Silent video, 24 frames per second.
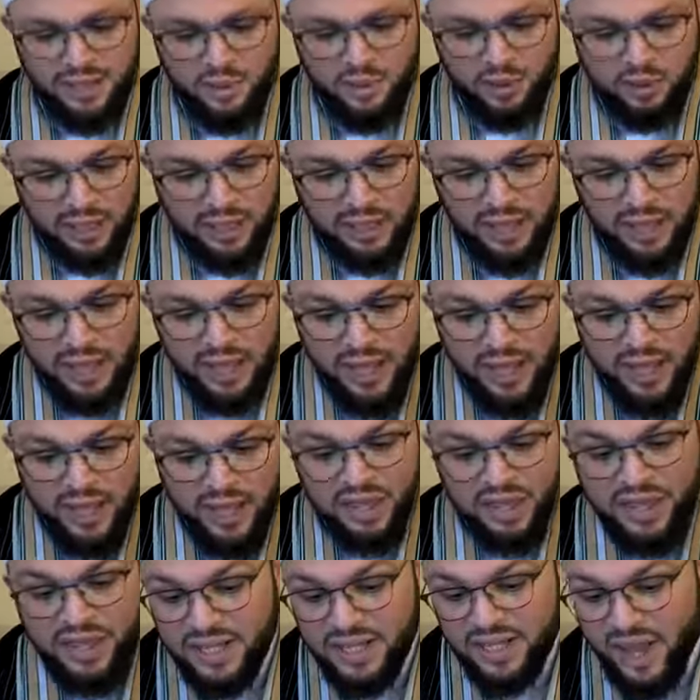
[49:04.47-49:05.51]
Oh Allah,
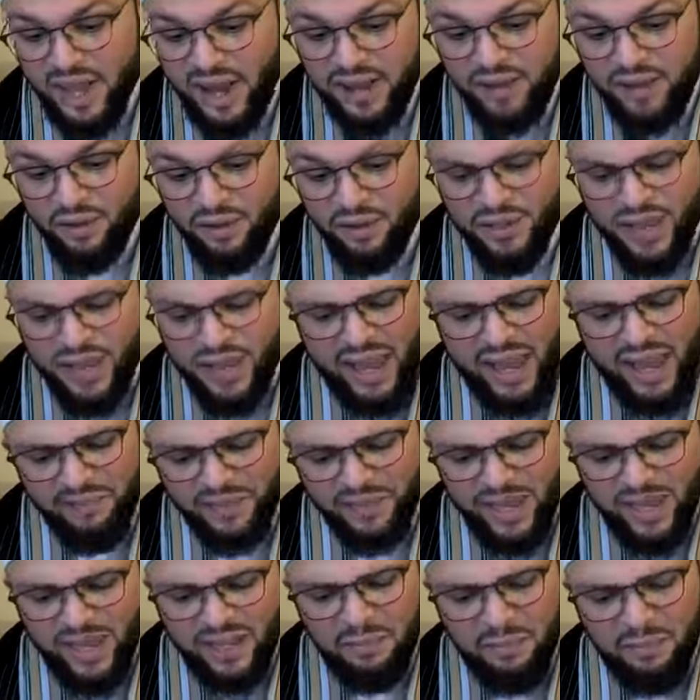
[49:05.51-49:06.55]
these idols have
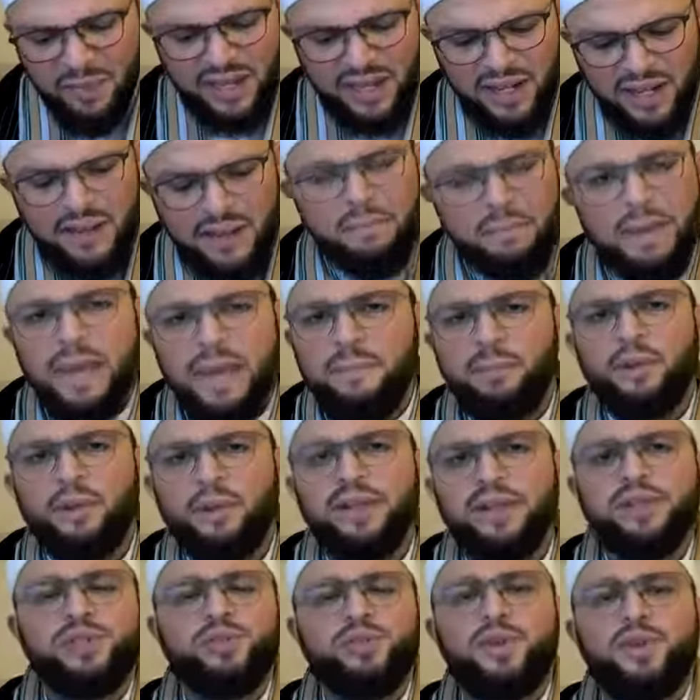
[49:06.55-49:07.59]
led many people
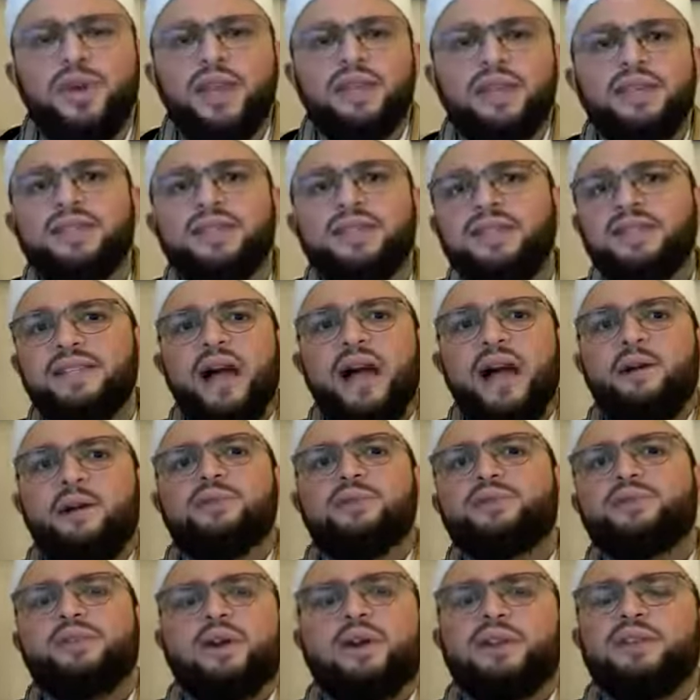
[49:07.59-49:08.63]
astray. This is how he
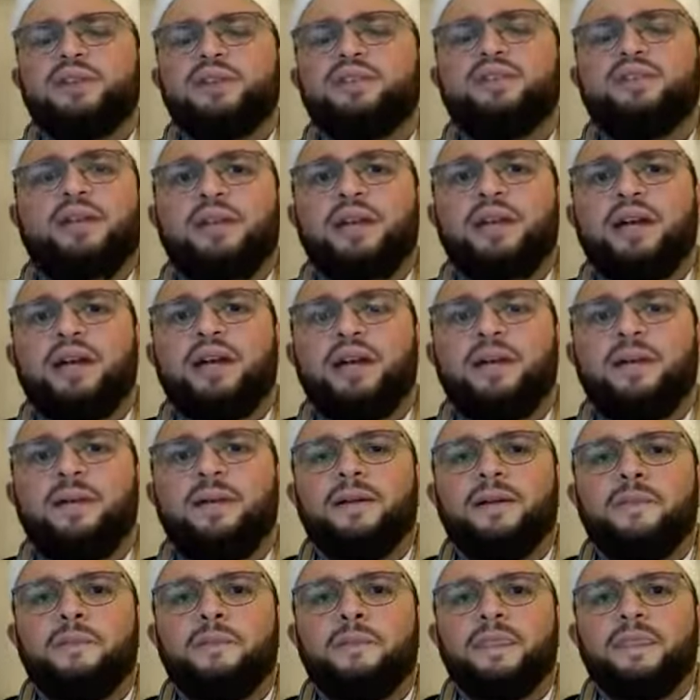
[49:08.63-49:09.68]
was talking to Allah.
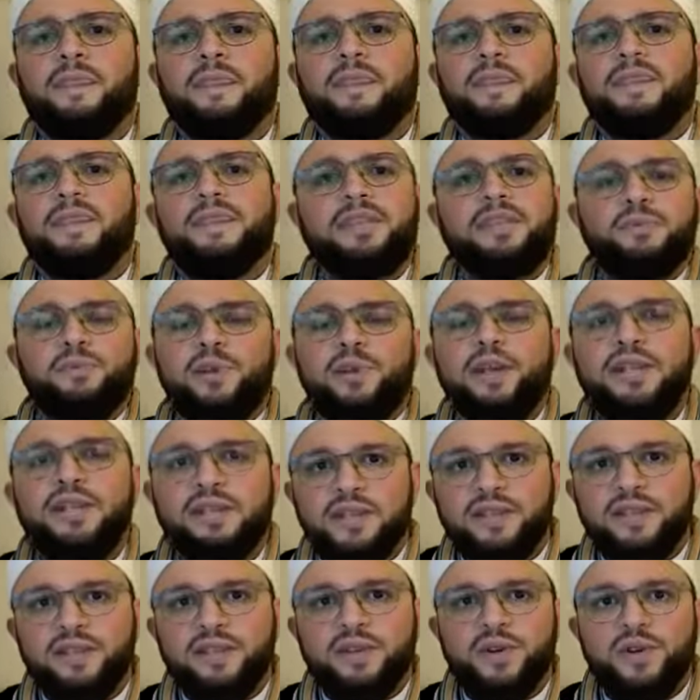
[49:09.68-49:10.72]
This is where his
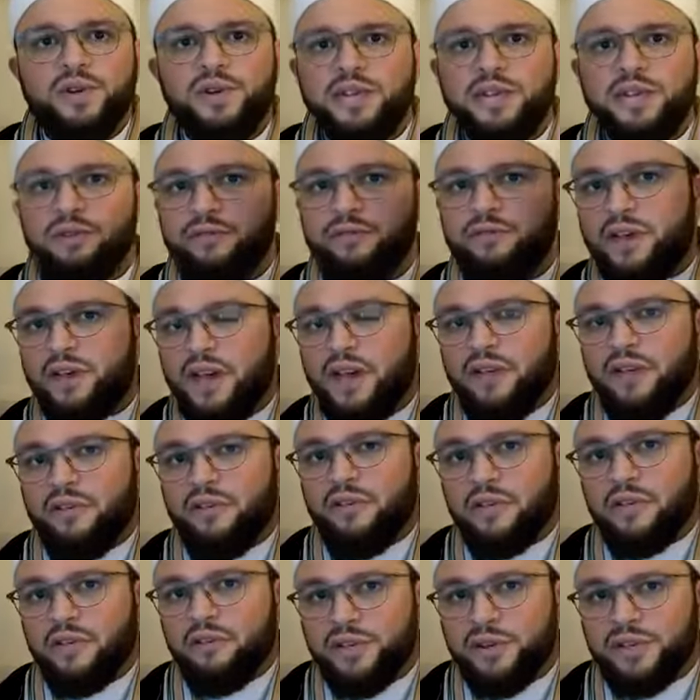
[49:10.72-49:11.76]
concerns, and
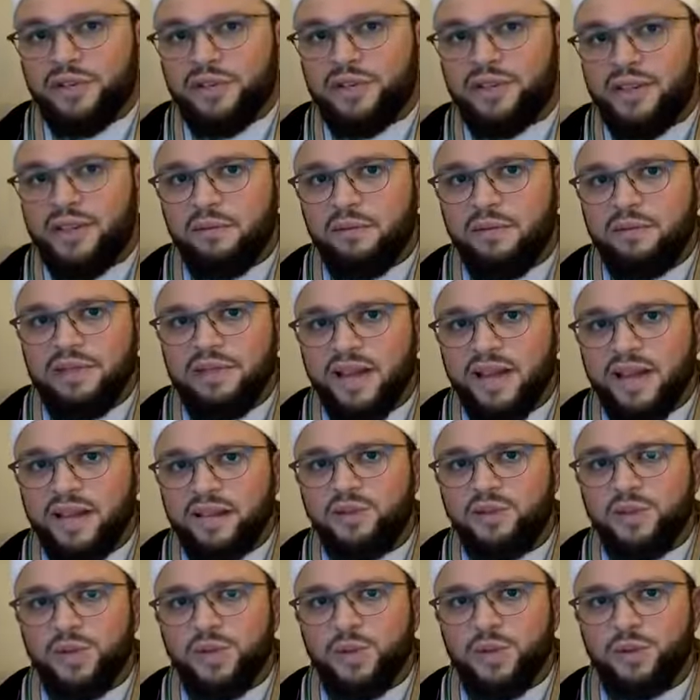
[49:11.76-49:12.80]
from the verses that we recited
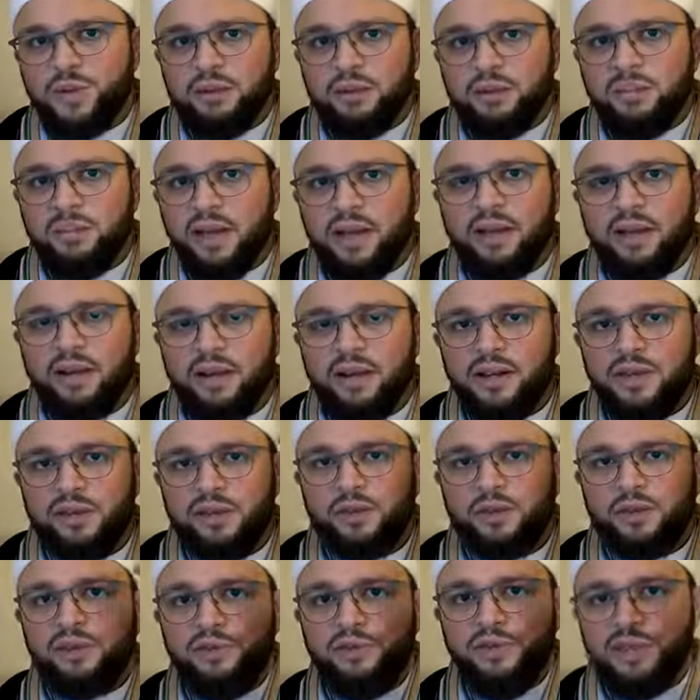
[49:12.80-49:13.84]
in Surah Al-Baqarah,
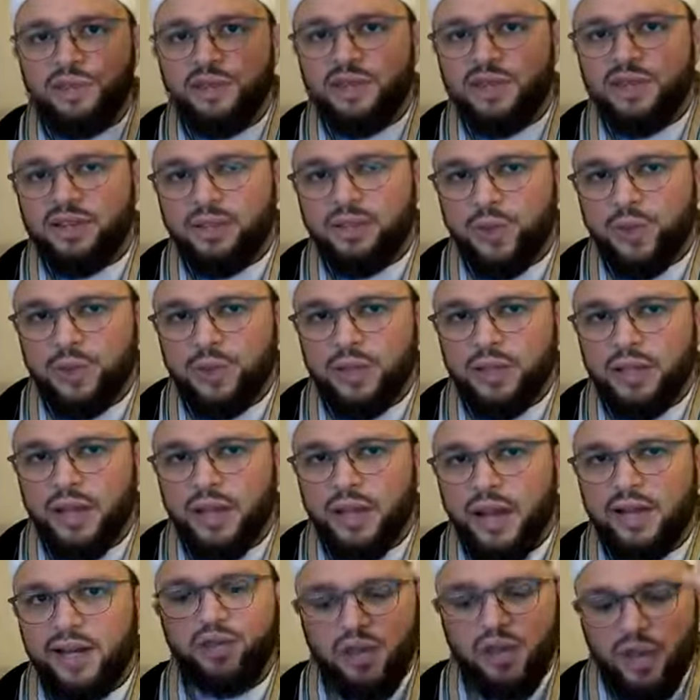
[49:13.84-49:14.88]
to the verses in Surah
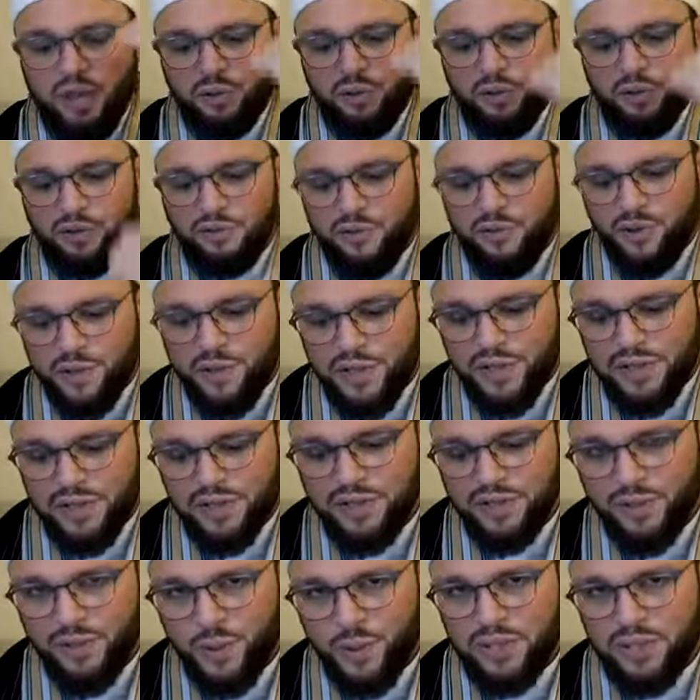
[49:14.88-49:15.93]
Al-Hajj, to the verses
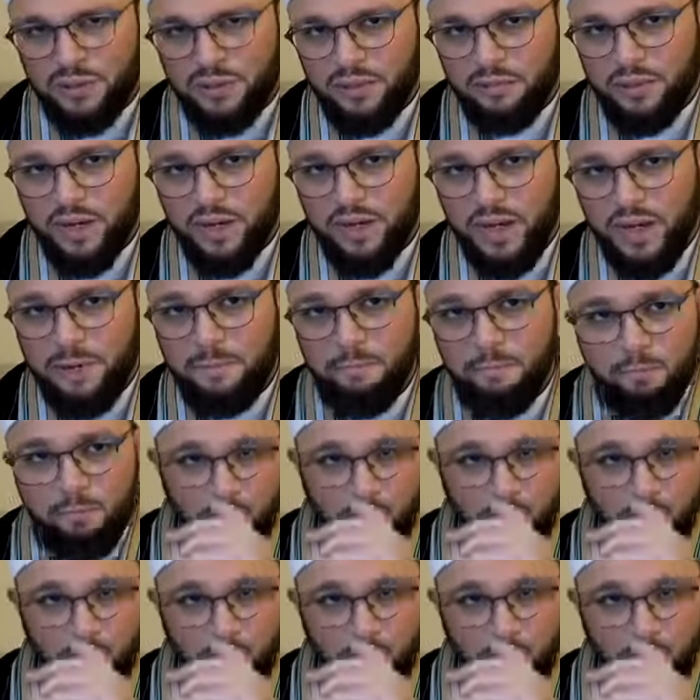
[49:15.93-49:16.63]
in Surah Al-Ibrahim,